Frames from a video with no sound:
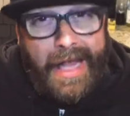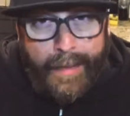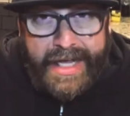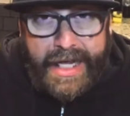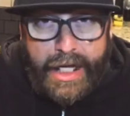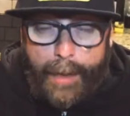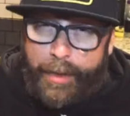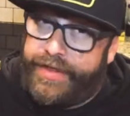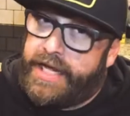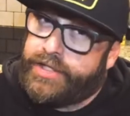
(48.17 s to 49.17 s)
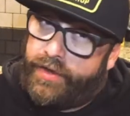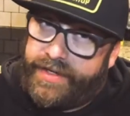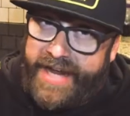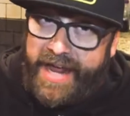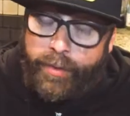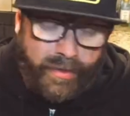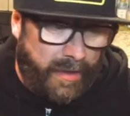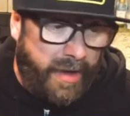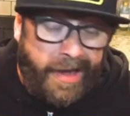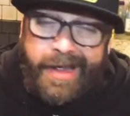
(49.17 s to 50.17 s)
let me get a couple things on the table.
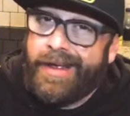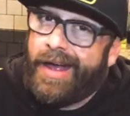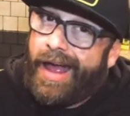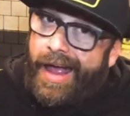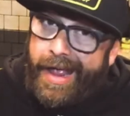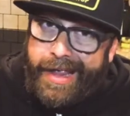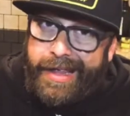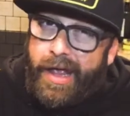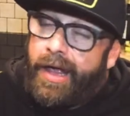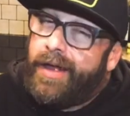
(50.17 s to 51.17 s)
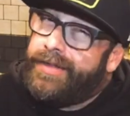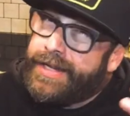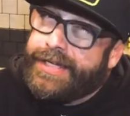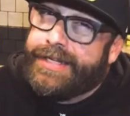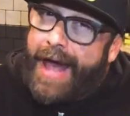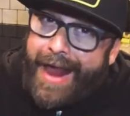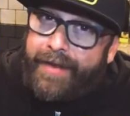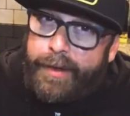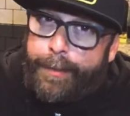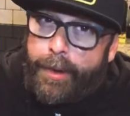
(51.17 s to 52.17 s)
A, this is
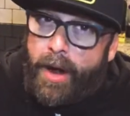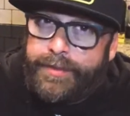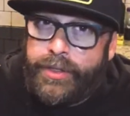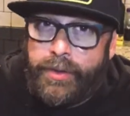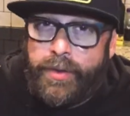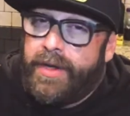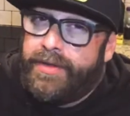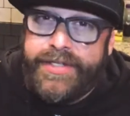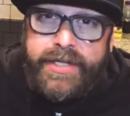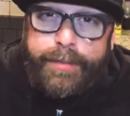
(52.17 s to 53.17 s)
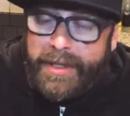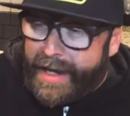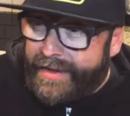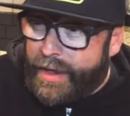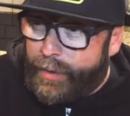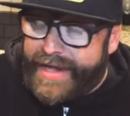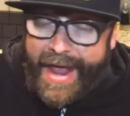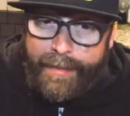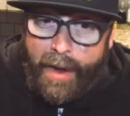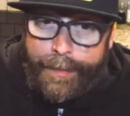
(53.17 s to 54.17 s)
kind of impromptu. This is a plan that we
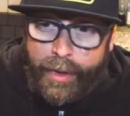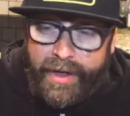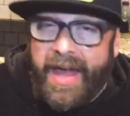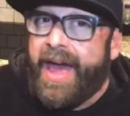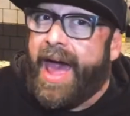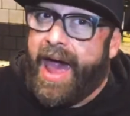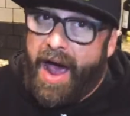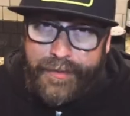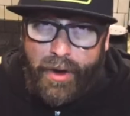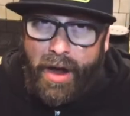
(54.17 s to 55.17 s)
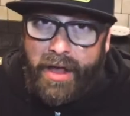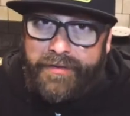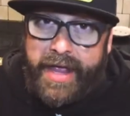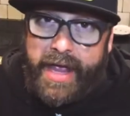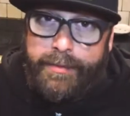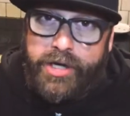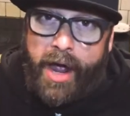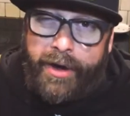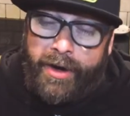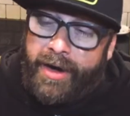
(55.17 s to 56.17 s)
came up with after I left Camp
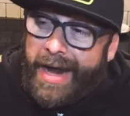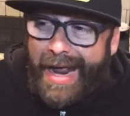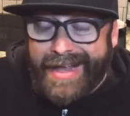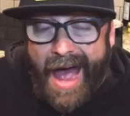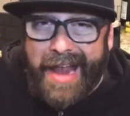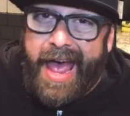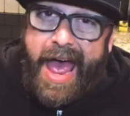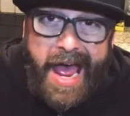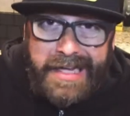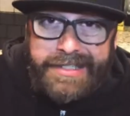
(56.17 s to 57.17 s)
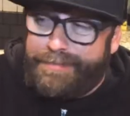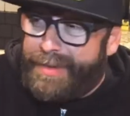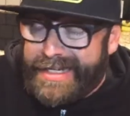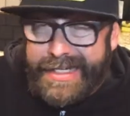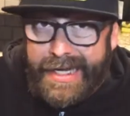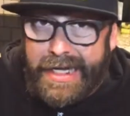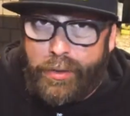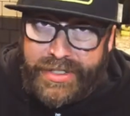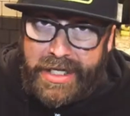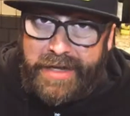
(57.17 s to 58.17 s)
Shiner and kind of as Big
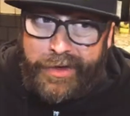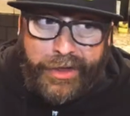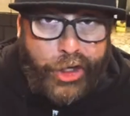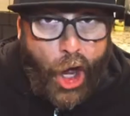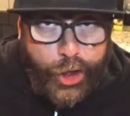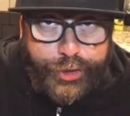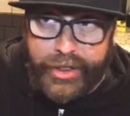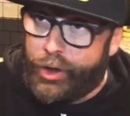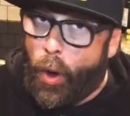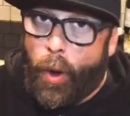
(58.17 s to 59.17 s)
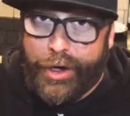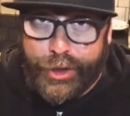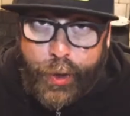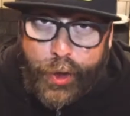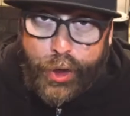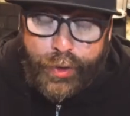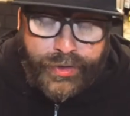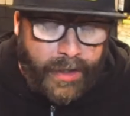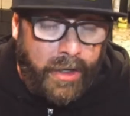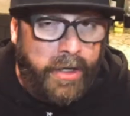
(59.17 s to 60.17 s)
Titty was leaving the country to go on his
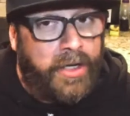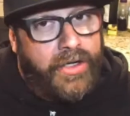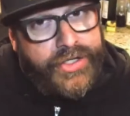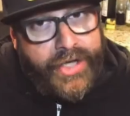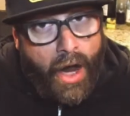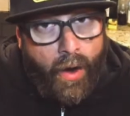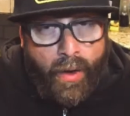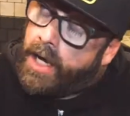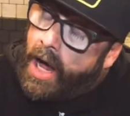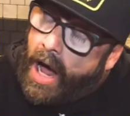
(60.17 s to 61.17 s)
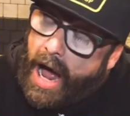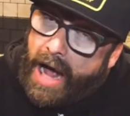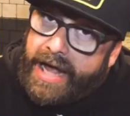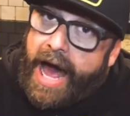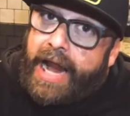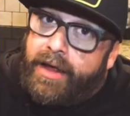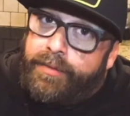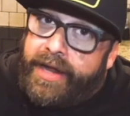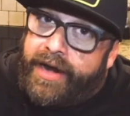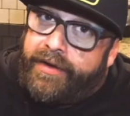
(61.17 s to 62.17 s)
cruise. So, I
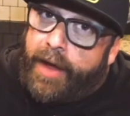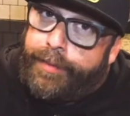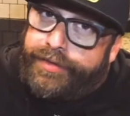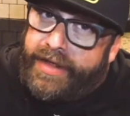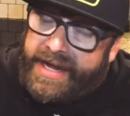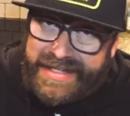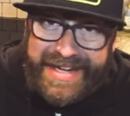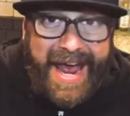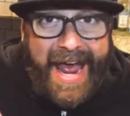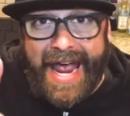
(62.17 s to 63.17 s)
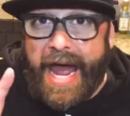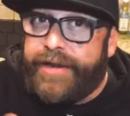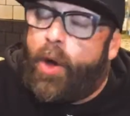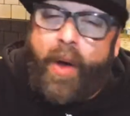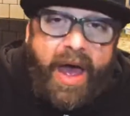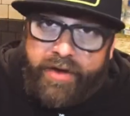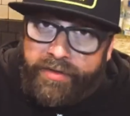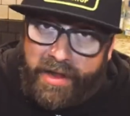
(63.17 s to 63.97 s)
gotta admit a couple things. A, I don't have